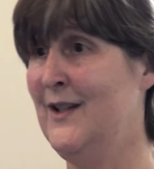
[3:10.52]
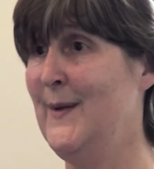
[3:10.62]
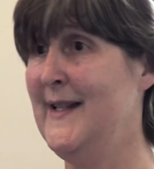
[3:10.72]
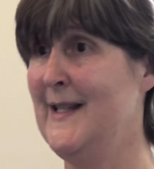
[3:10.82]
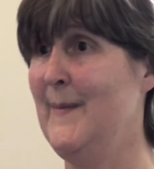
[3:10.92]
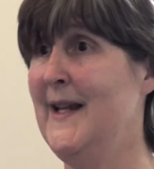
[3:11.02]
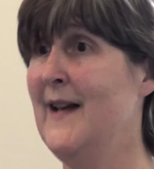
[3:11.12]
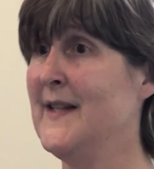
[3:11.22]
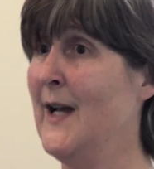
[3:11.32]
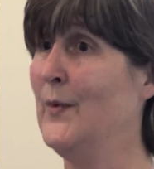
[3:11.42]
doing something
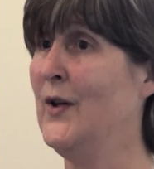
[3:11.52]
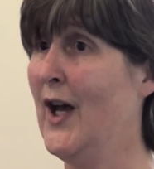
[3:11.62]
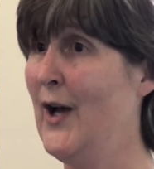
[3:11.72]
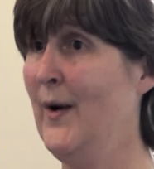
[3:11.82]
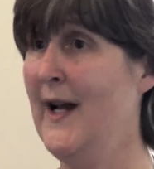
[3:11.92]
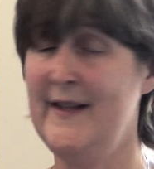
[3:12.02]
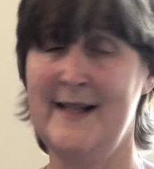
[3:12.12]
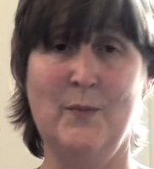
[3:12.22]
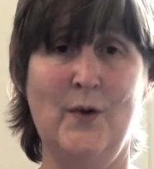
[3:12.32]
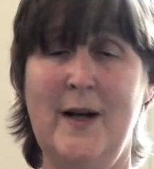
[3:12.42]
else, I will go. Right,
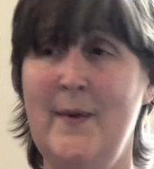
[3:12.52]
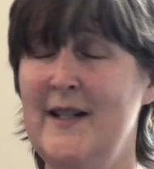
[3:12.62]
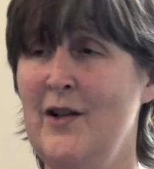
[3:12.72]
this morning I went